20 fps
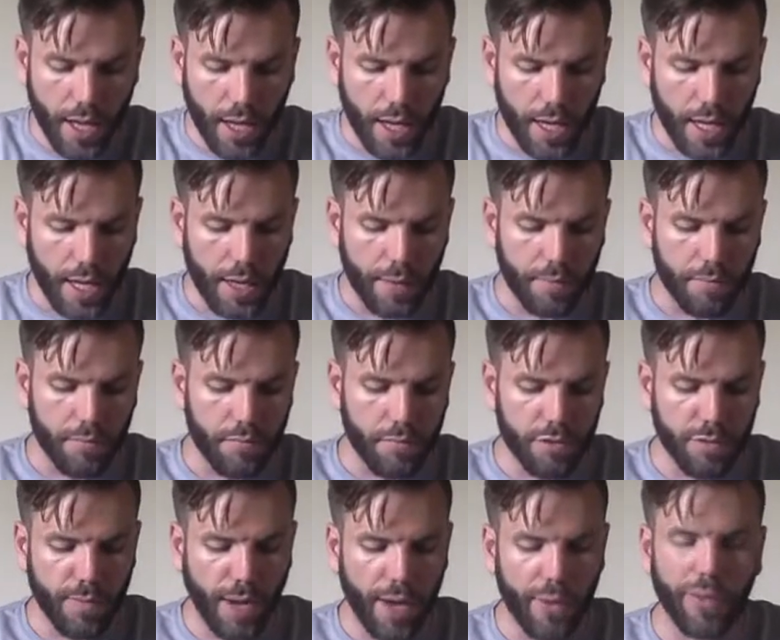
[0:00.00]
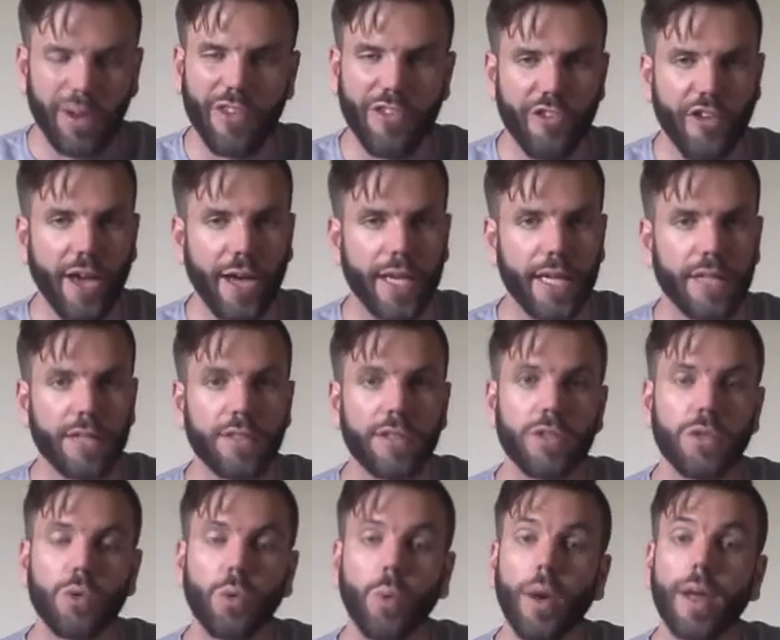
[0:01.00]
you might want to check
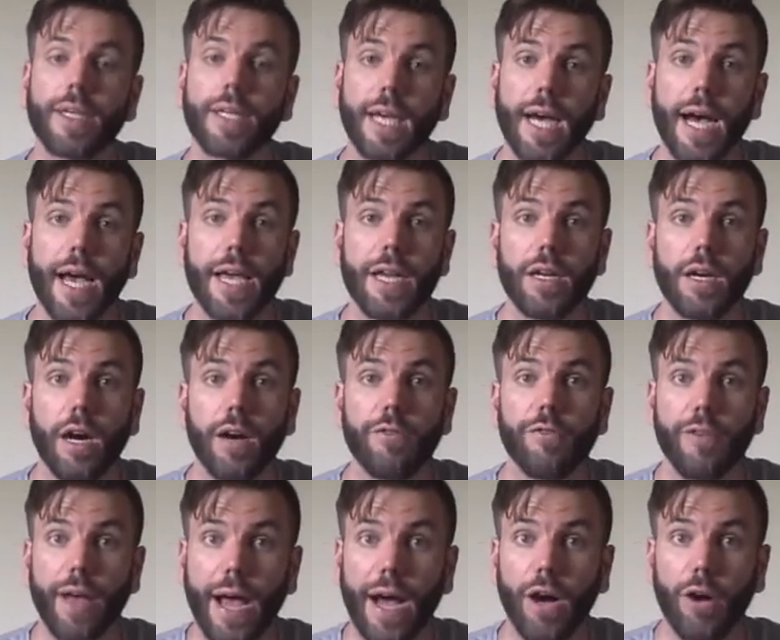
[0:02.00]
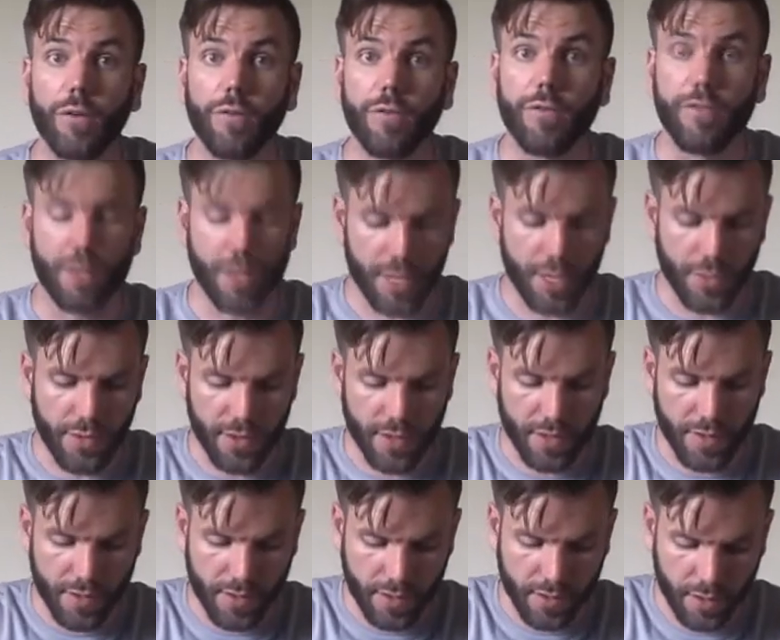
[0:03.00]
into what kind of valve it
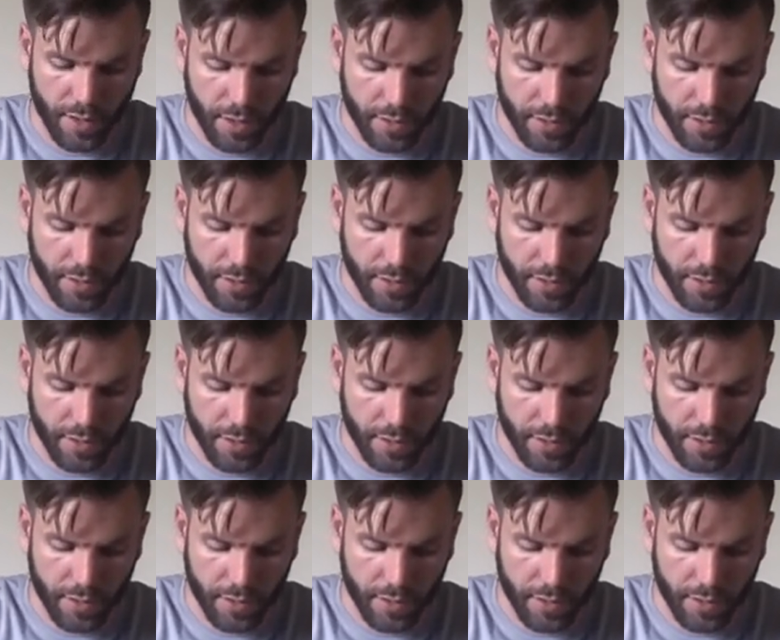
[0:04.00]
uses.